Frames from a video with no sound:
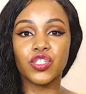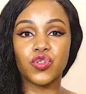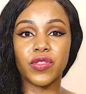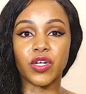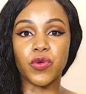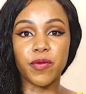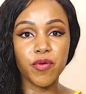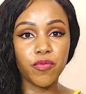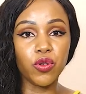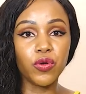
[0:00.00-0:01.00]
so that when
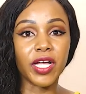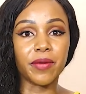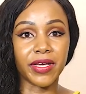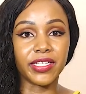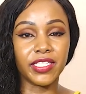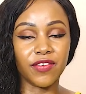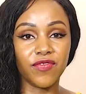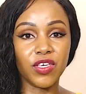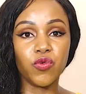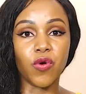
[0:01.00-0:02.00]
people look at my
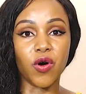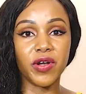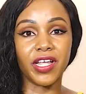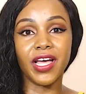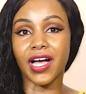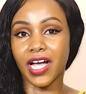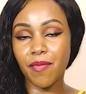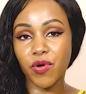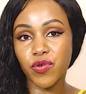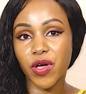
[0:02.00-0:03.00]
CV waone
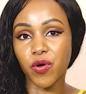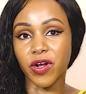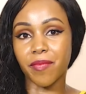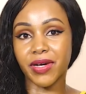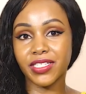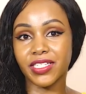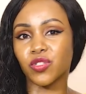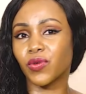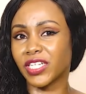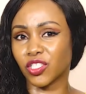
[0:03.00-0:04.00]
kama huyu ako na
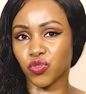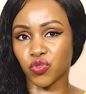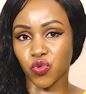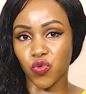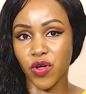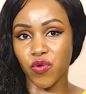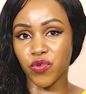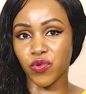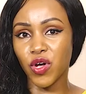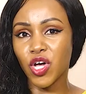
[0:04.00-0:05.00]
masters, wacha tuchukue
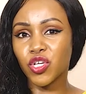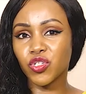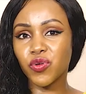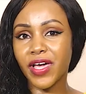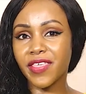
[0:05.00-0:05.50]
huyu. So